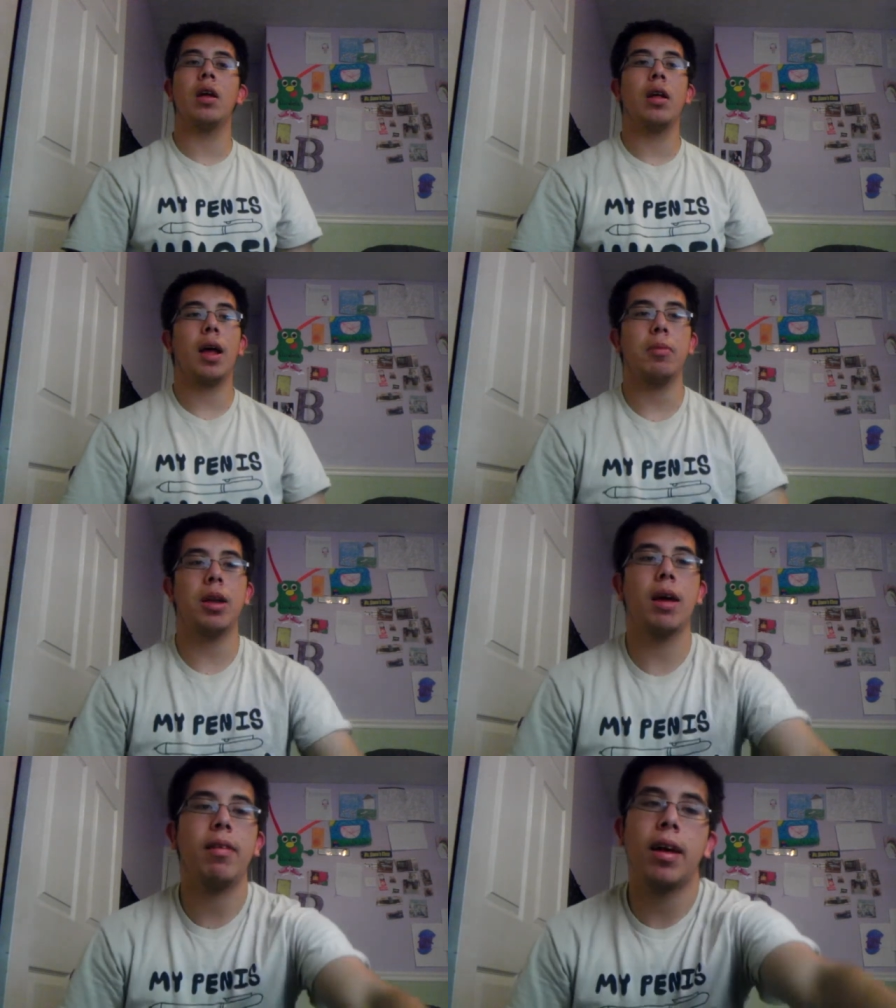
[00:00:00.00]
I mean,
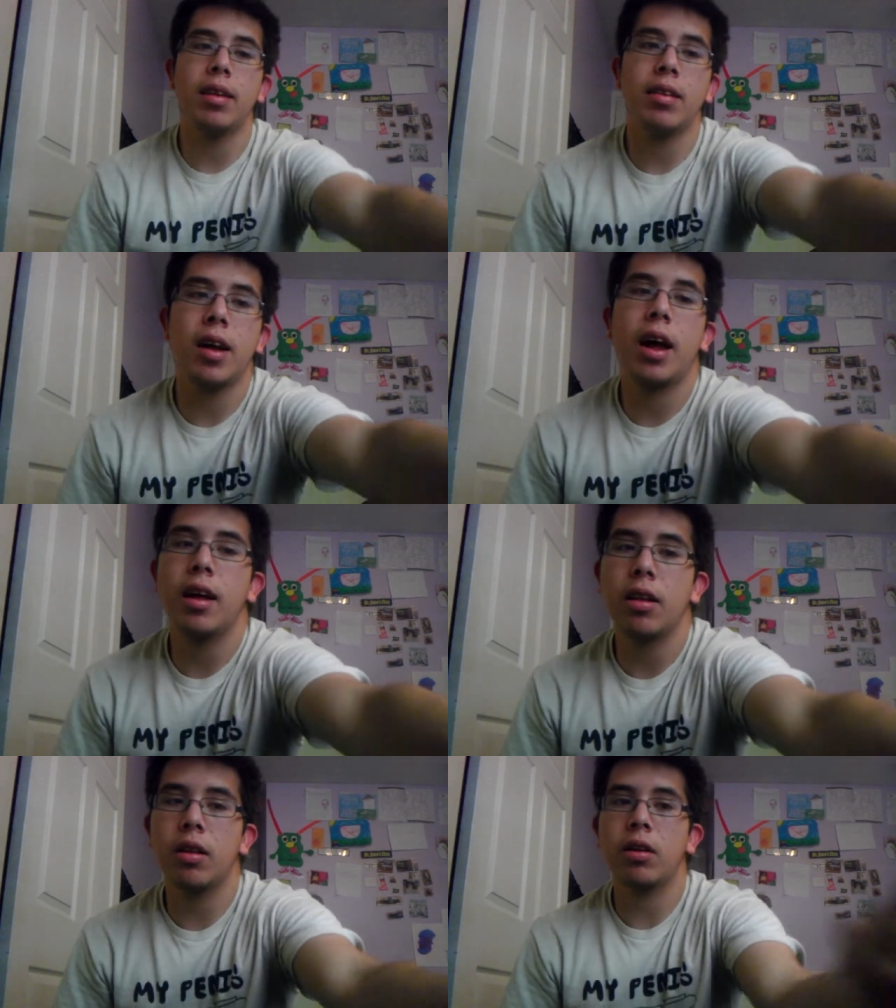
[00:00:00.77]
I've had this
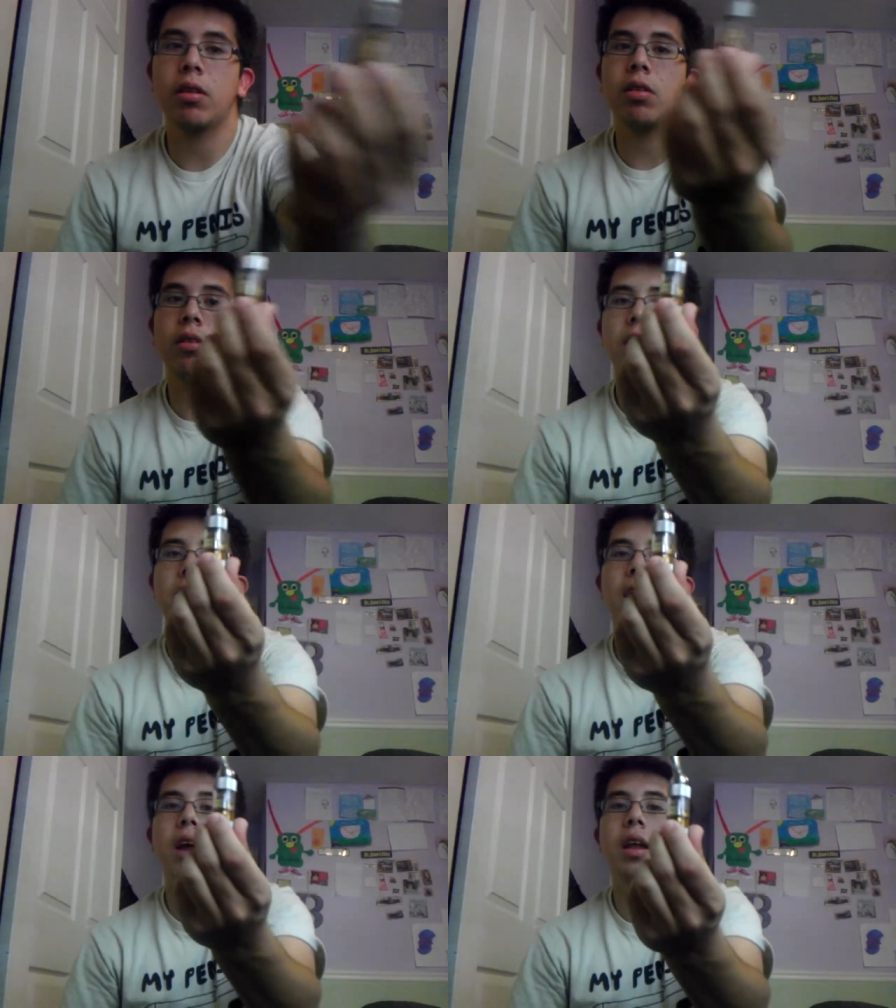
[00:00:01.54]
iClear 30
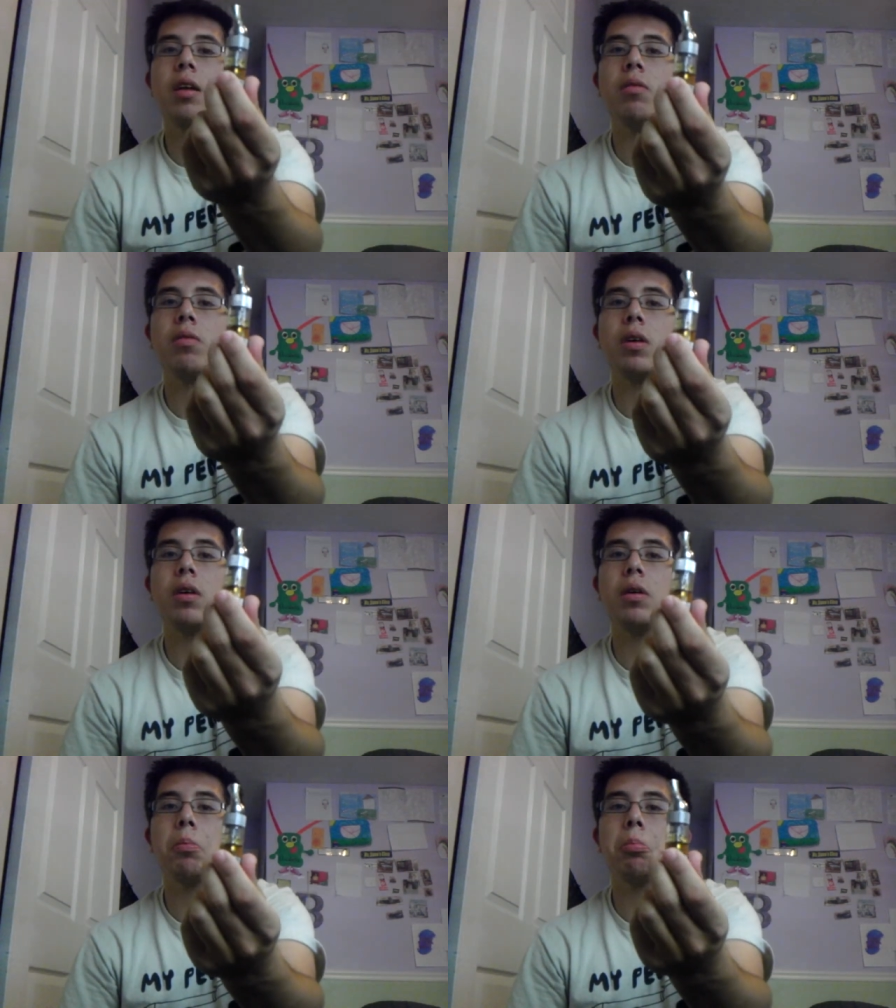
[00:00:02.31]
head in
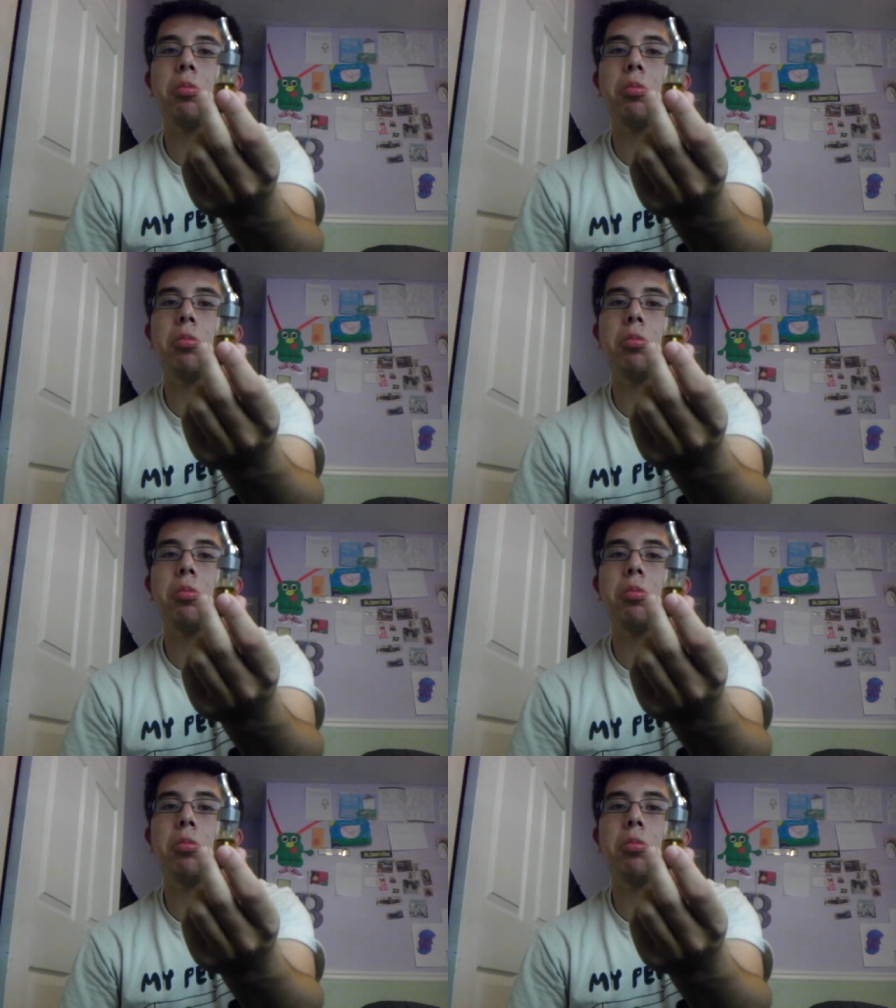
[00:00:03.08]
for